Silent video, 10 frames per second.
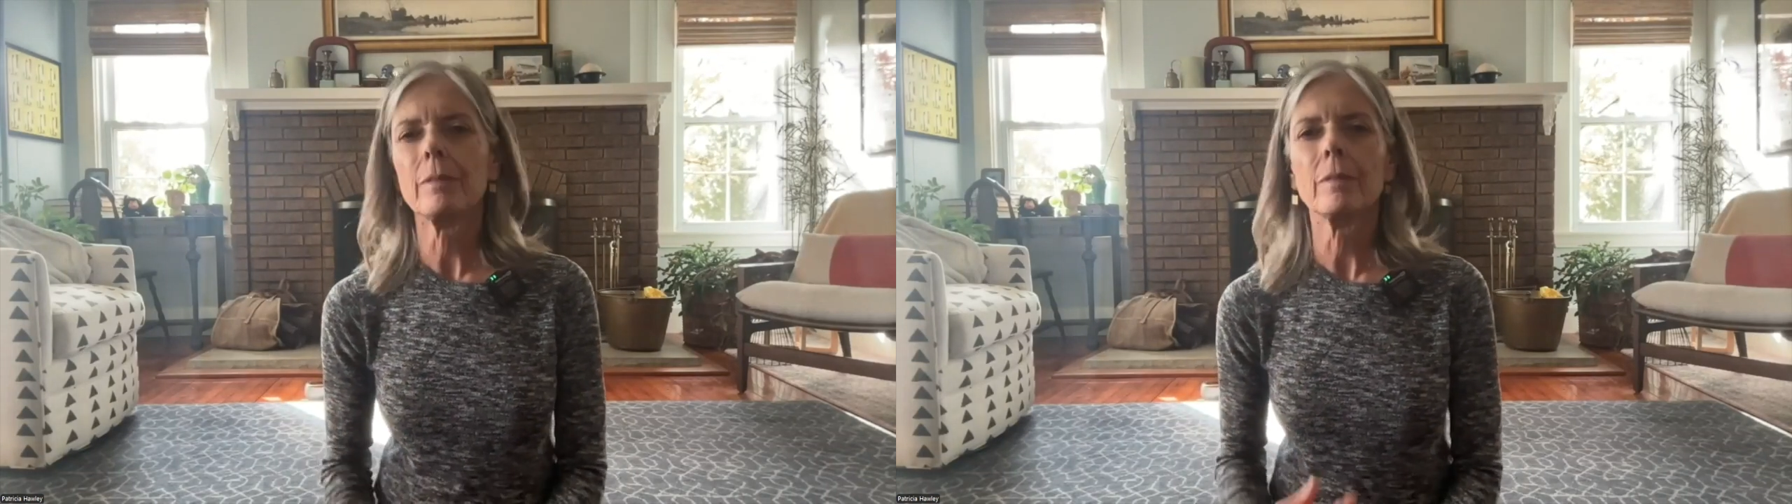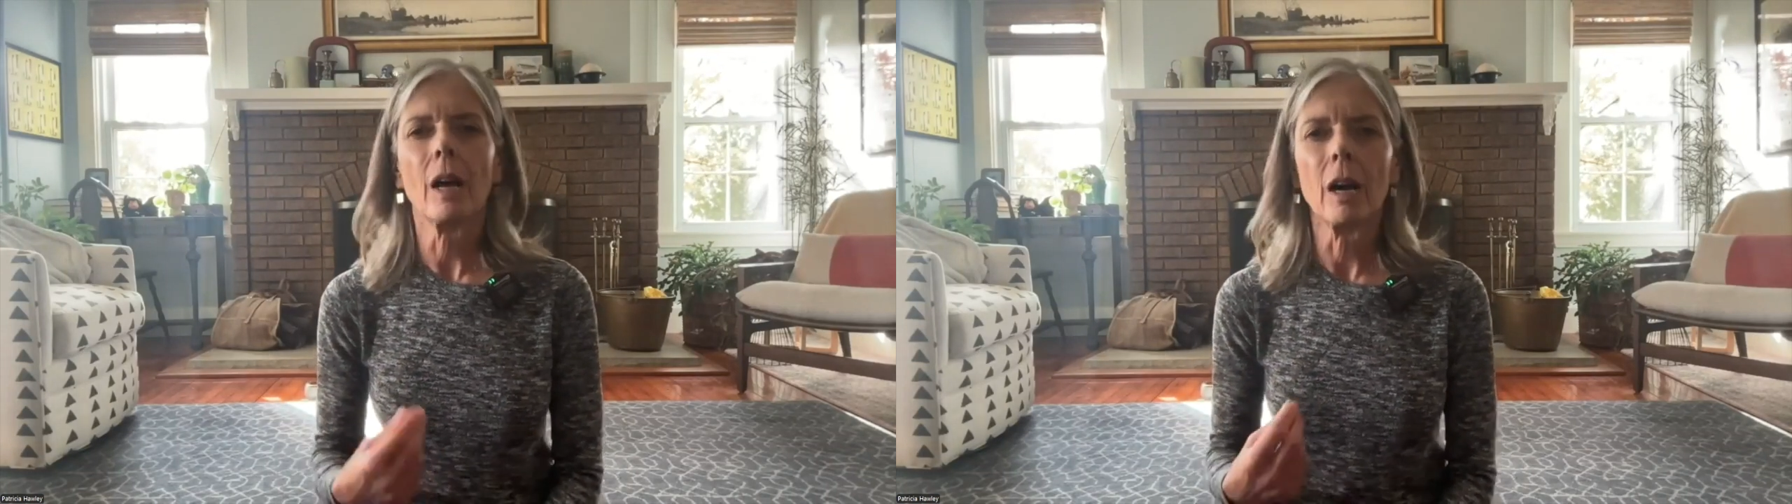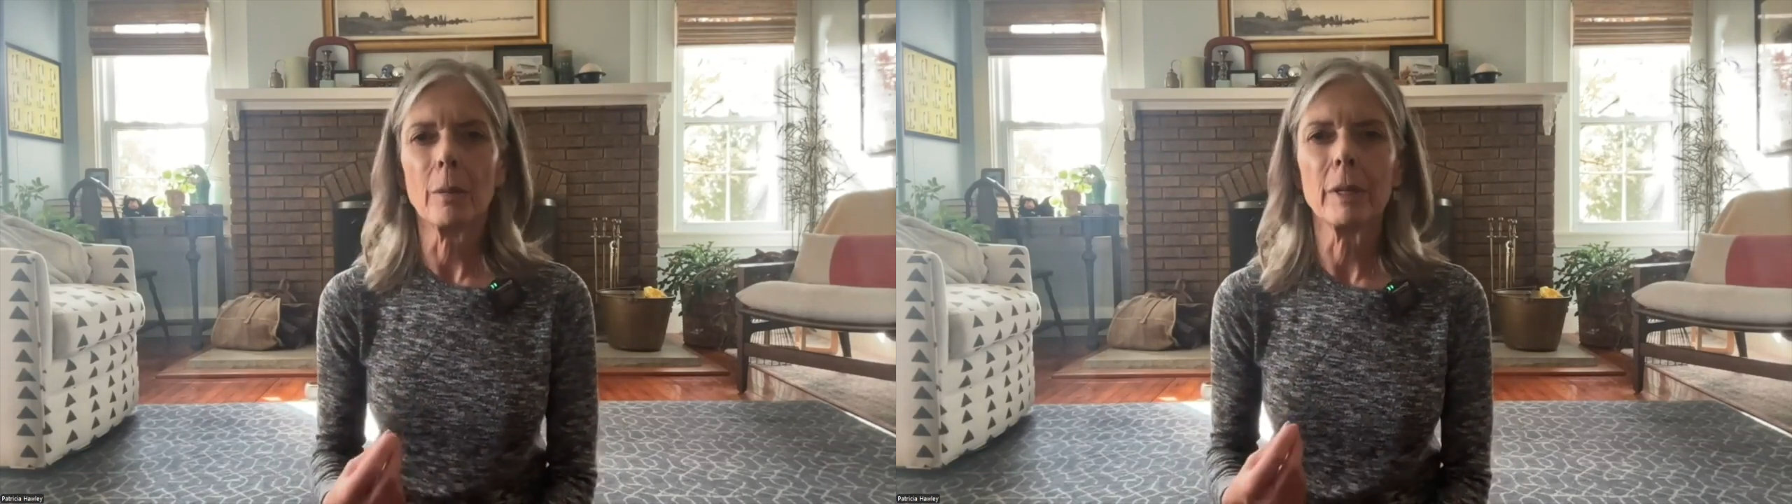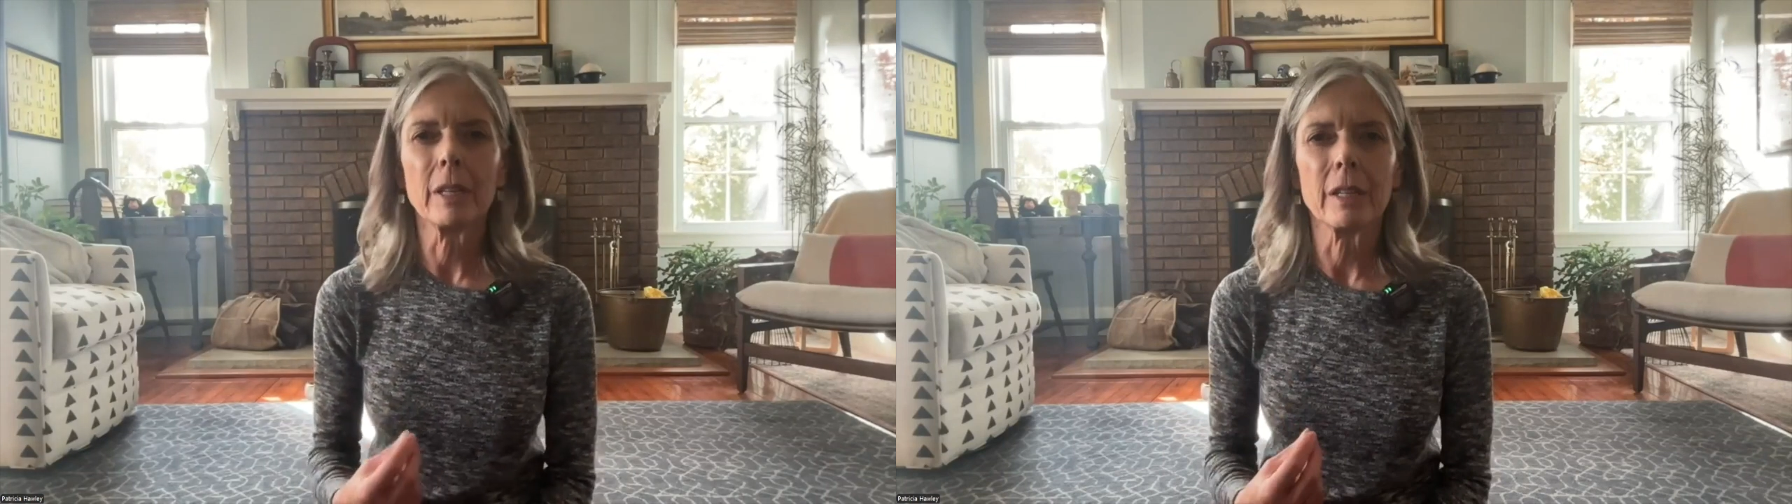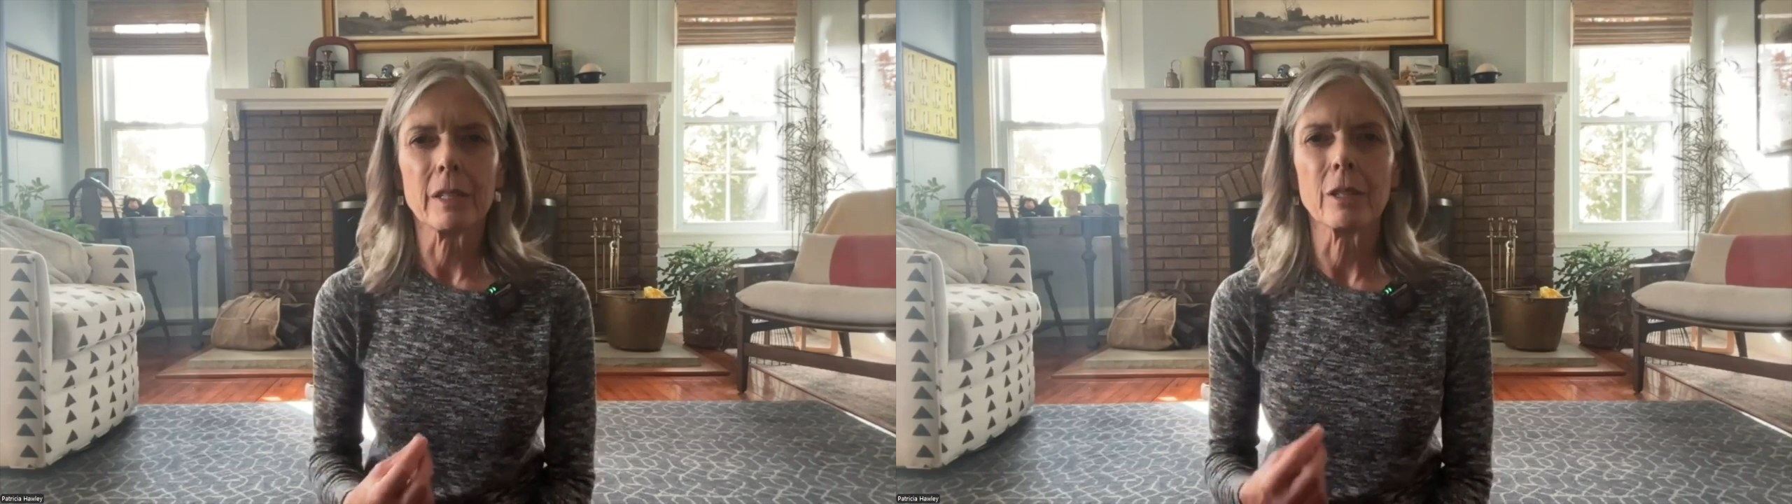Humming
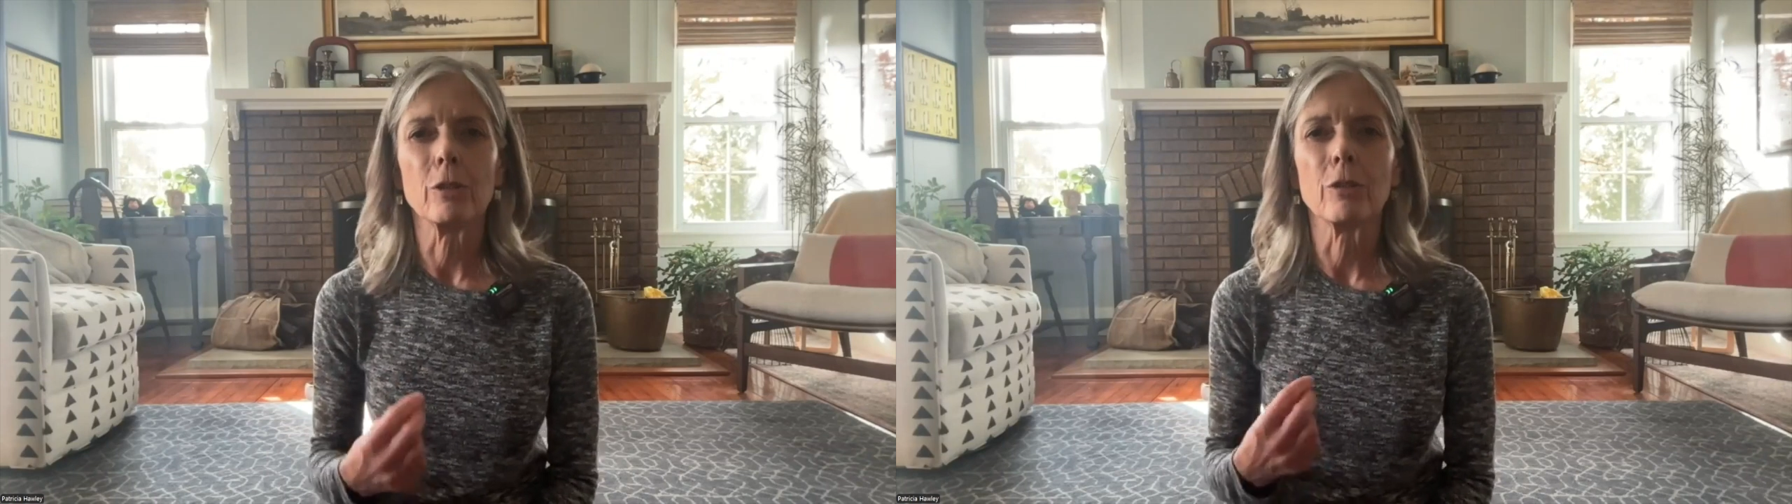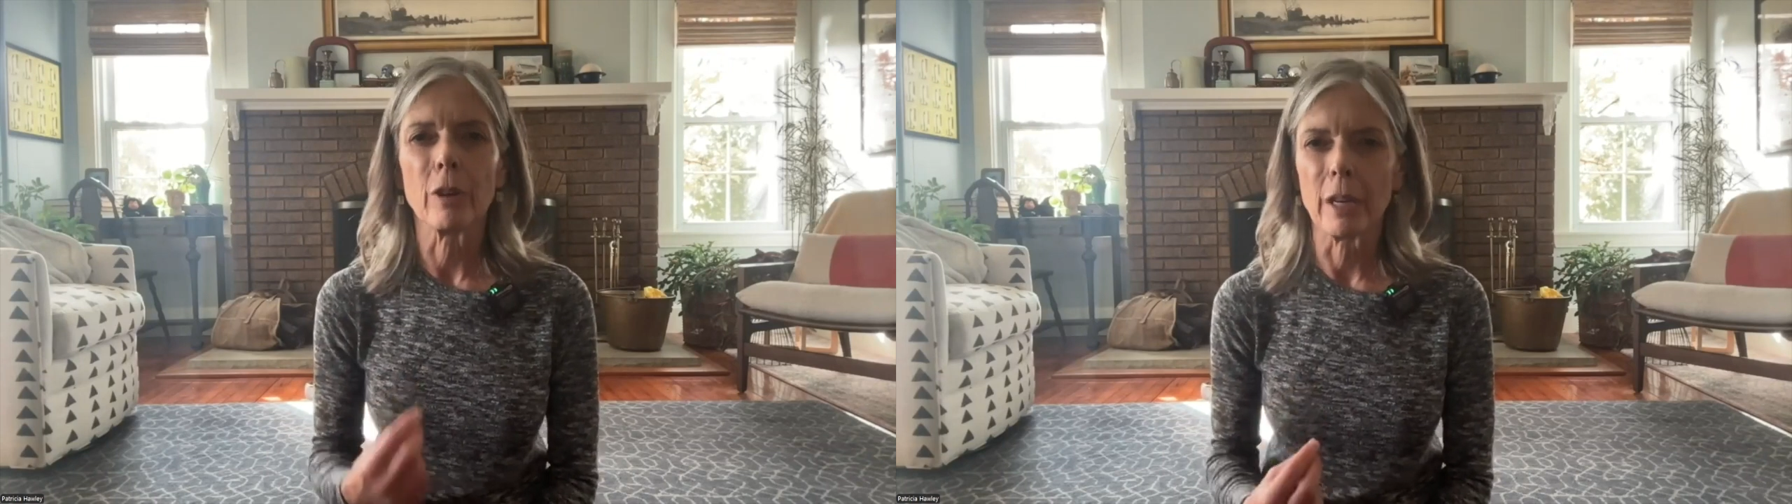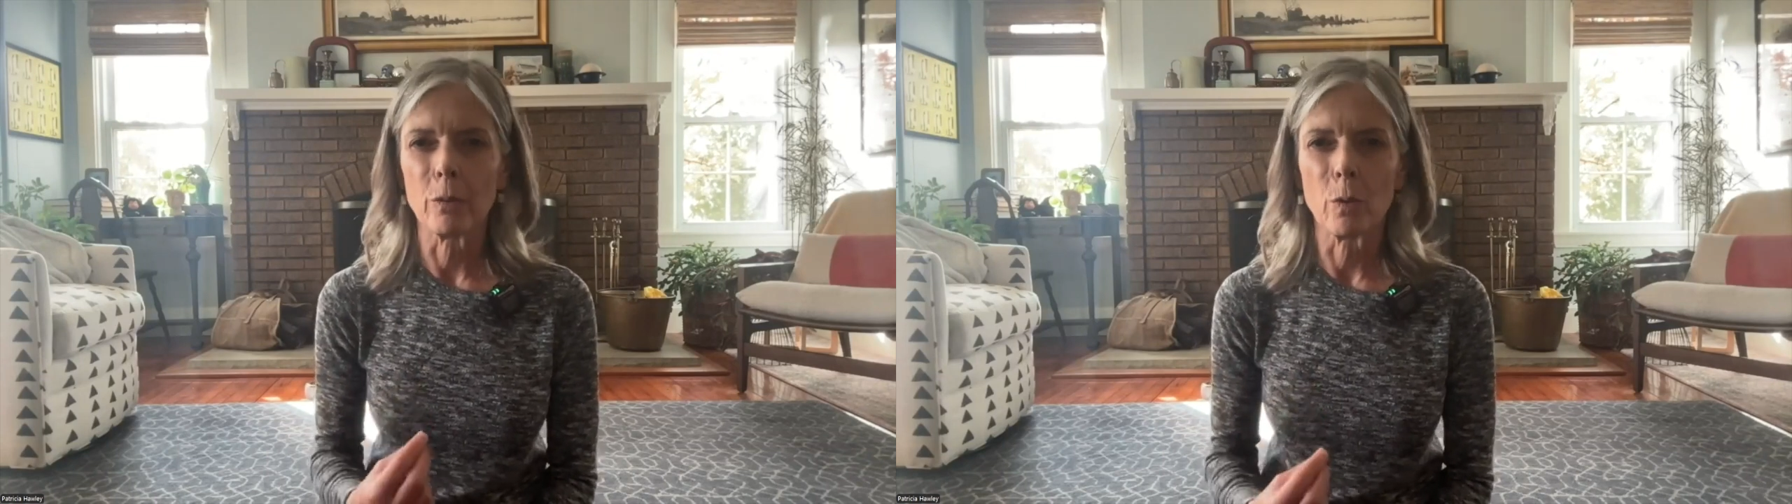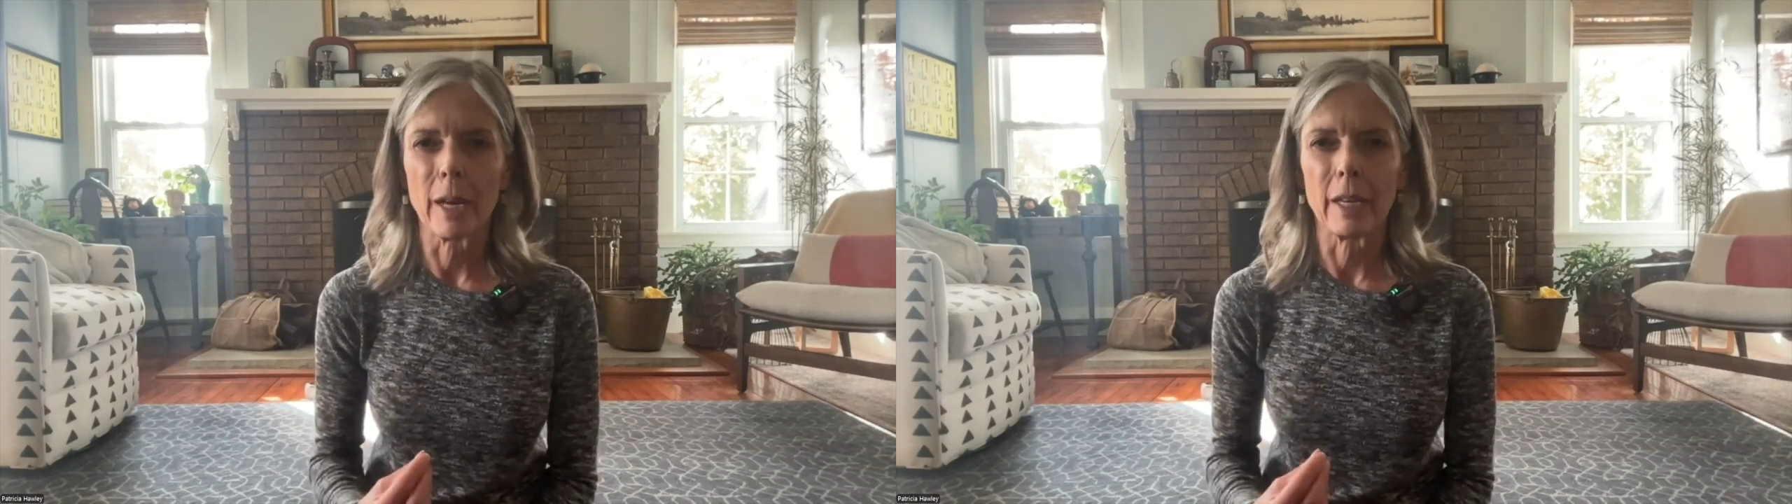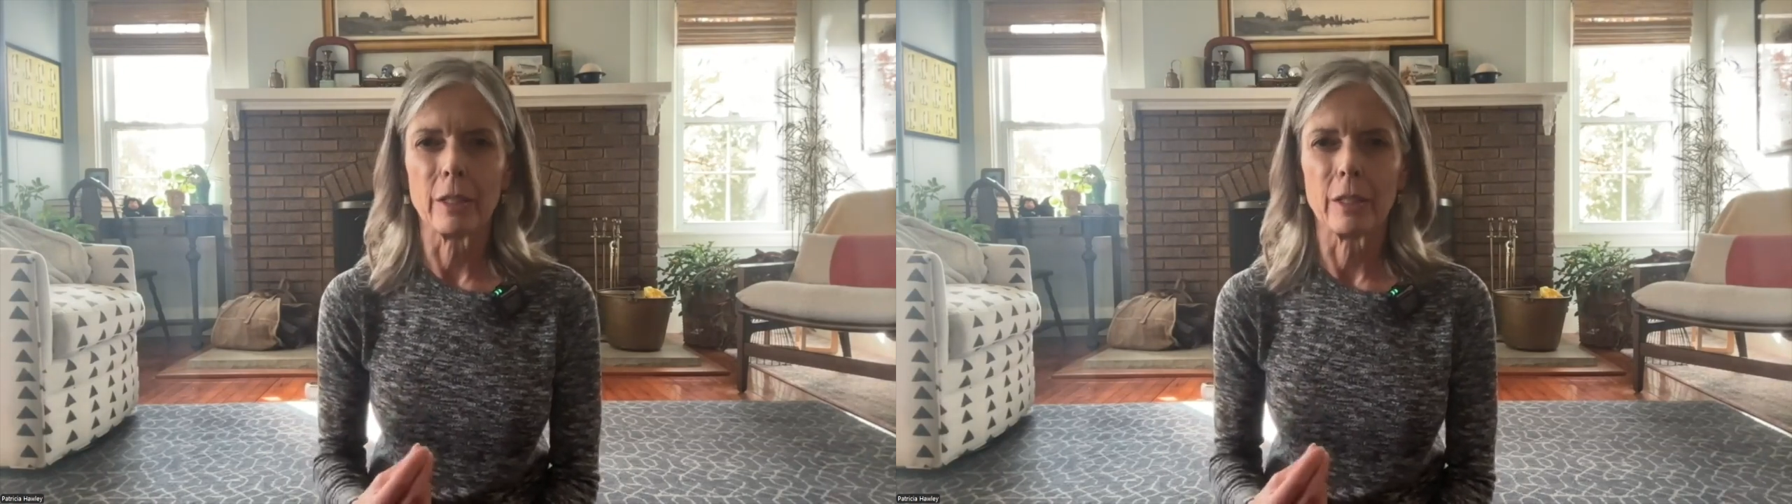is a great way